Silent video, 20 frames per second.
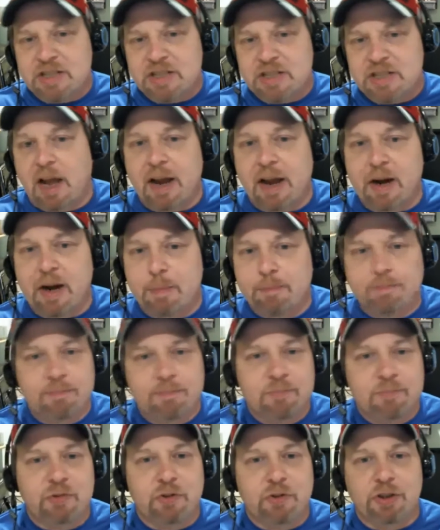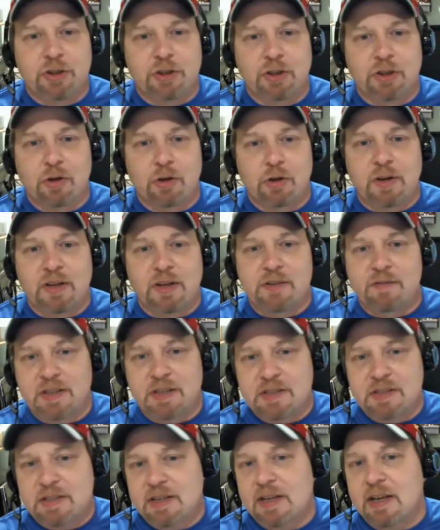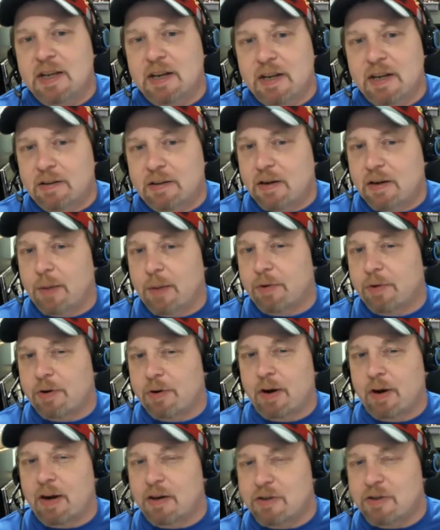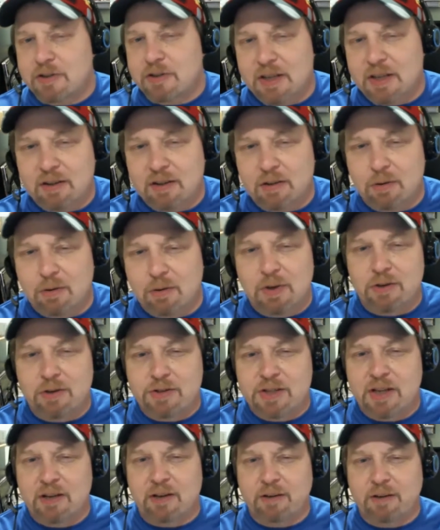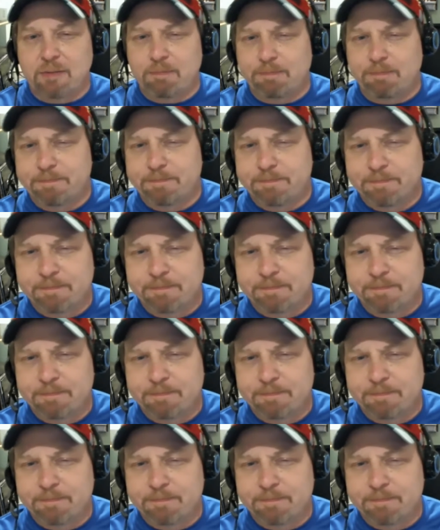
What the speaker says: best lineup? If you're going to go investigate a helicopter crash, is that the 3 you're sending?